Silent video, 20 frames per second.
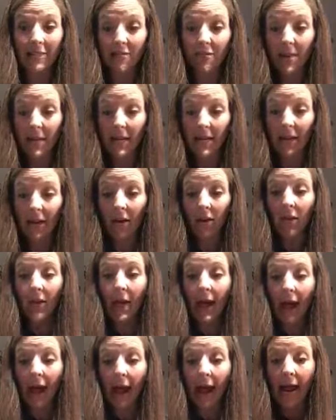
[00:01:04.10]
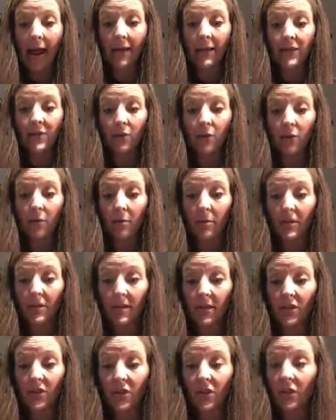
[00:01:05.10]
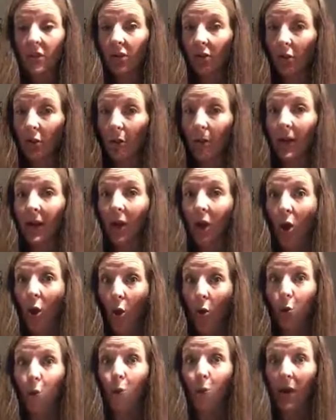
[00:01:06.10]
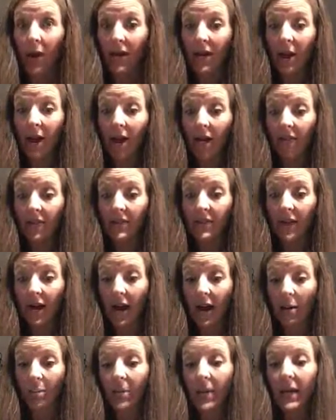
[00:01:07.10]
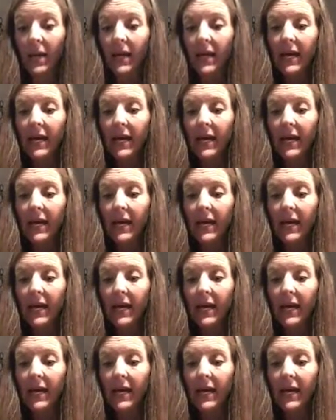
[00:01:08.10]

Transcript: of my nail and or potentially growing right on the top.